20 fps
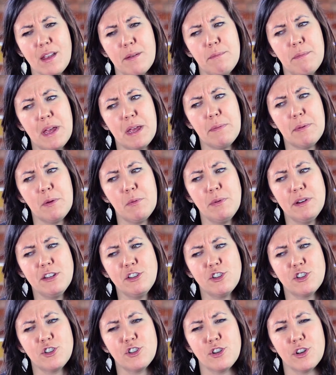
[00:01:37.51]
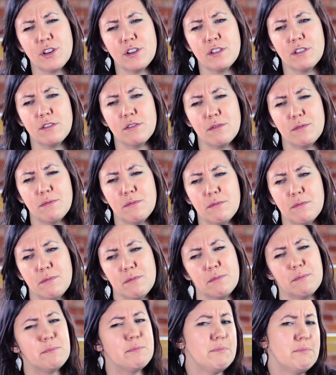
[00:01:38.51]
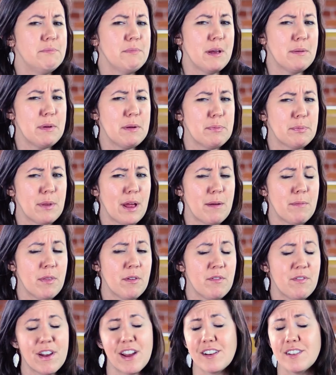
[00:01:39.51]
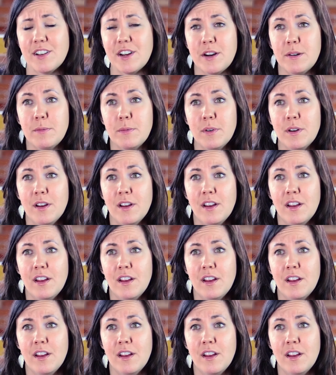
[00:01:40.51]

maybe we shouldn't maybe blame the victim